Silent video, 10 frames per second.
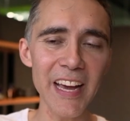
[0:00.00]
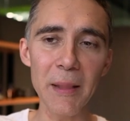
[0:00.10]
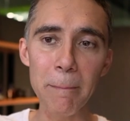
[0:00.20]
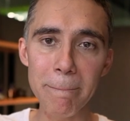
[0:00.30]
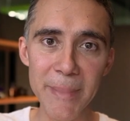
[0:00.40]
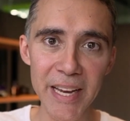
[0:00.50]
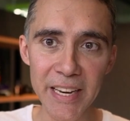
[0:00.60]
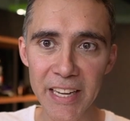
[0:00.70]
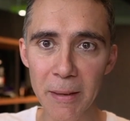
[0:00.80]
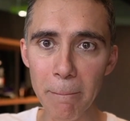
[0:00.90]
and
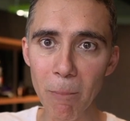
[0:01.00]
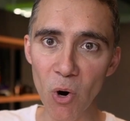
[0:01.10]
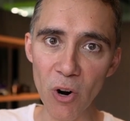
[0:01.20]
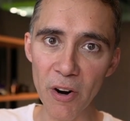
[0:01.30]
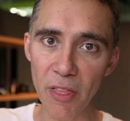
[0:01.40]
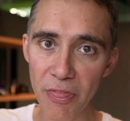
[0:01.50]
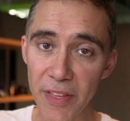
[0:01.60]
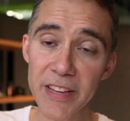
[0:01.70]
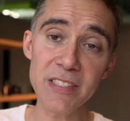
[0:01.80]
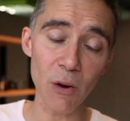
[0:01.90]
many more
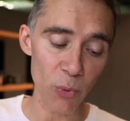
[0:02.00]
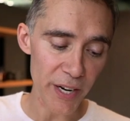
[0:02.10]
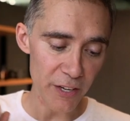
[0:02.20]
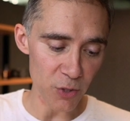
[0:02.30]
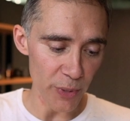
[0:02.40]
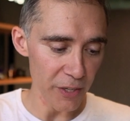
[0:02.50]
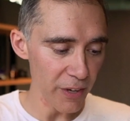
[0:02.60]
things that we are doing.